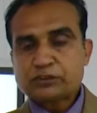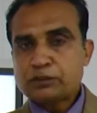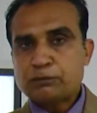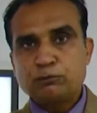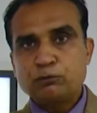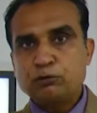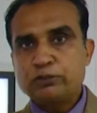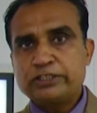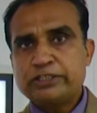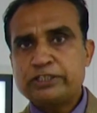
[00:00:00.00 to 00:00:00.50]

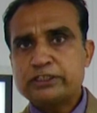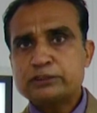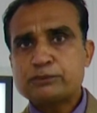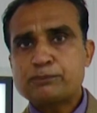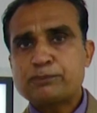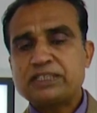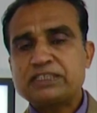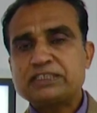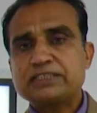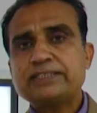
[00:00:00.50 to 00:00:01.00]
Boolean
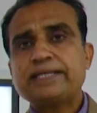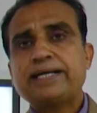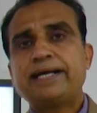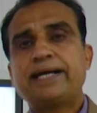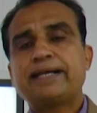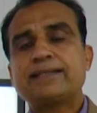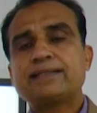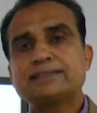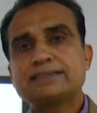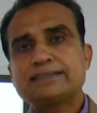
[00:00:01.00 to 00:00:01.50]
expression,
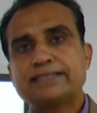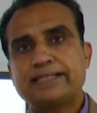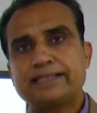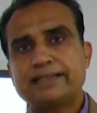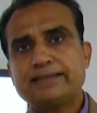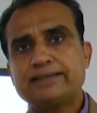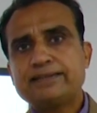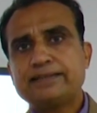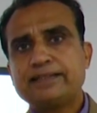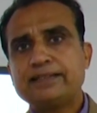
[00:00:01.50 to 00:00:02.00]
and the
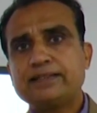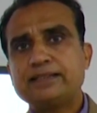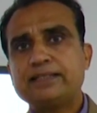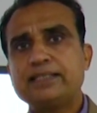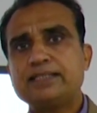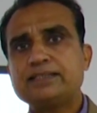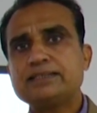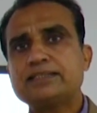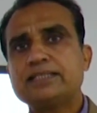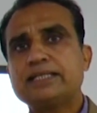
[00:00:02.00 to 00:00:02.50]
second thing
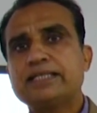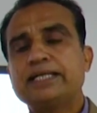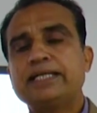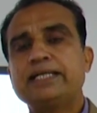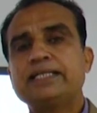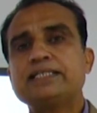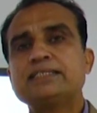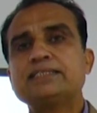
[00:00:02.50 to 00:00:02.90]
is it